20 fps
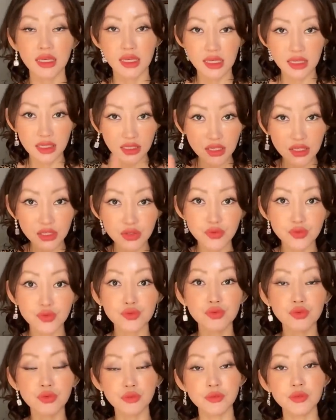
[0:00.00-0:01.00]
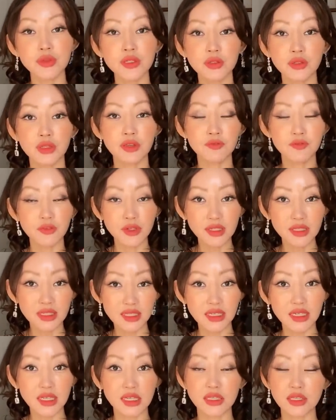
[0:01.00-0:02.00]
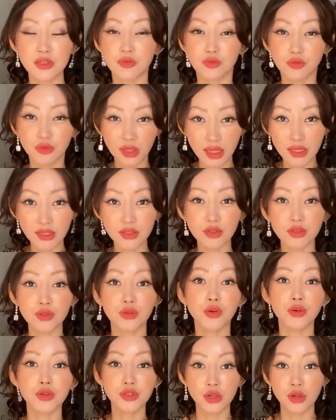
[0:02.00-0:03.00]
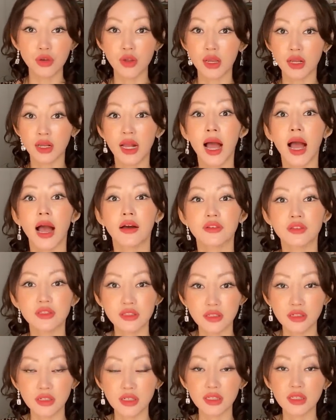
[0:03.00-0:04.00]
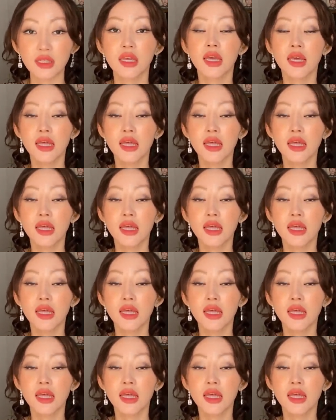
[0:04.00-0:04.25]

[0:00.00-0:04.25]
In these rooms, different cities next to North Korean consulate,